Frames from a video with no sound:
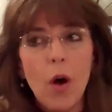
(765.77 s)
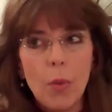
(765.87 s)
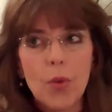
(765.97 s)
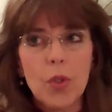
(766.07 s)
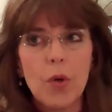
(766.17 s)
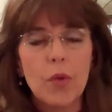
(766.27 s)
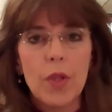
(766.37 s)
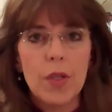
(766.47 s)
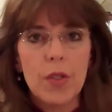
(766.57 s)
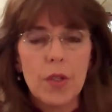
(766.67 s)
almost over
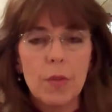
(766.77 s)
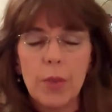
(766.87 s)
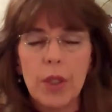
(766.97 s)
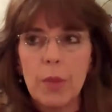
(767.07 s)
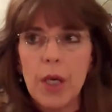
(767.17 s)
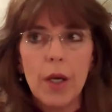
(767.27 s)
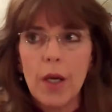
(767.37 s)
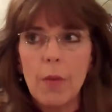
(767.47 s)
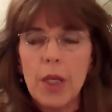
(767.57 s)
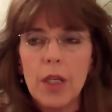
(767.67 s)
this
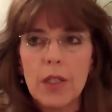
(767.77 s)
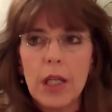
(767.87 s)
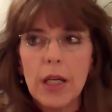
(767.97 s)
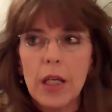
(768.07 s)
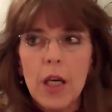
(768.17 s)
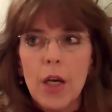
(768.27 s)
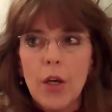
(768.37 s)
bulimia. I mean, it's like,